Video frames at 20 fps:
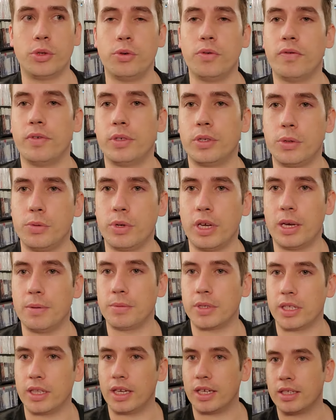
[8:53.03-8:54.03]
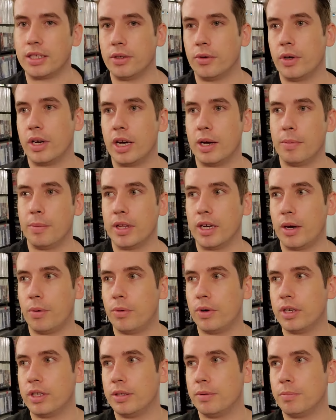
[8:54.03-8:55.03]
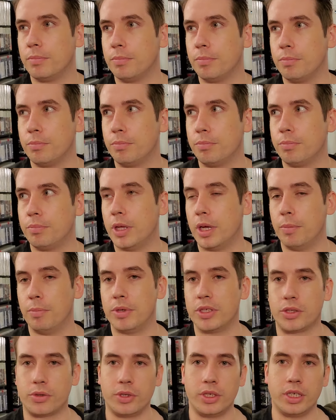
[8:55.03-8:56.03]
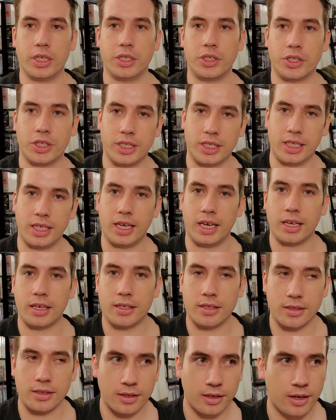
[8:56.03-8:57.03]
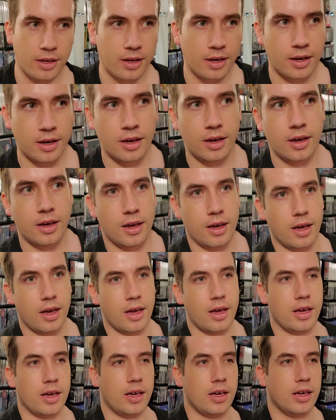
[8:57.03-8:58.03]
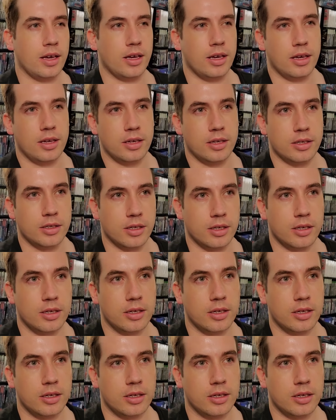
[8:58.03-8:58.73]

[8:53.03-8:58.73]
of two games I'd like to grab. I want the Mystery Dungeon DX and